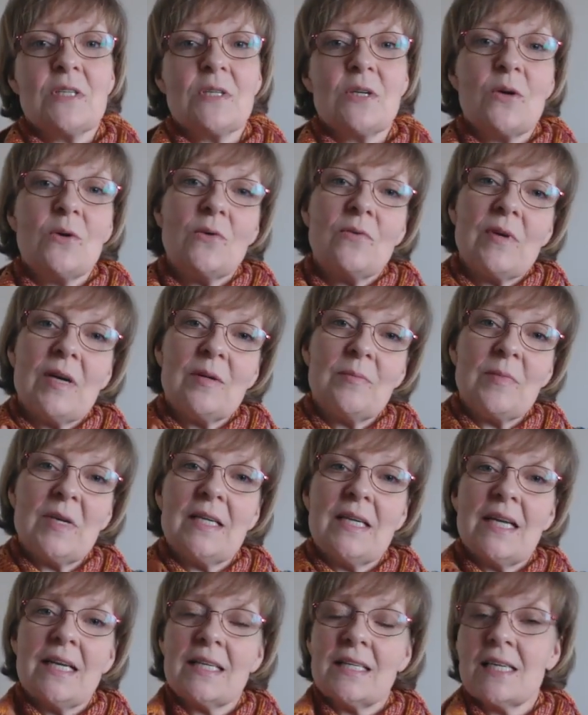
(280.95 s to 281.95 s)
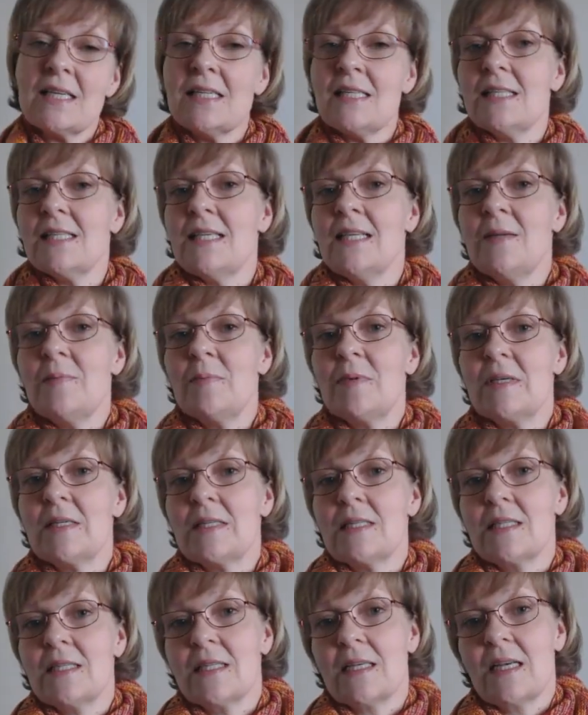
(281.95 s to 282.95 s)
to go around my neck nicely,
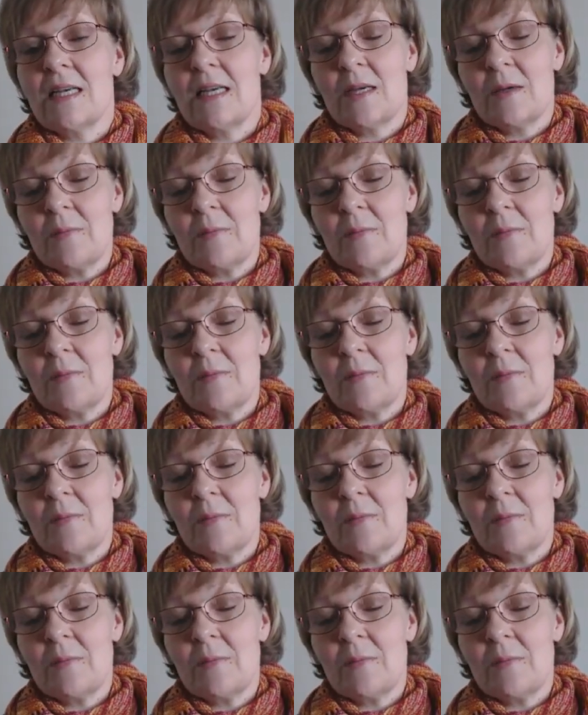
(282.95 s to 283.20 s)
but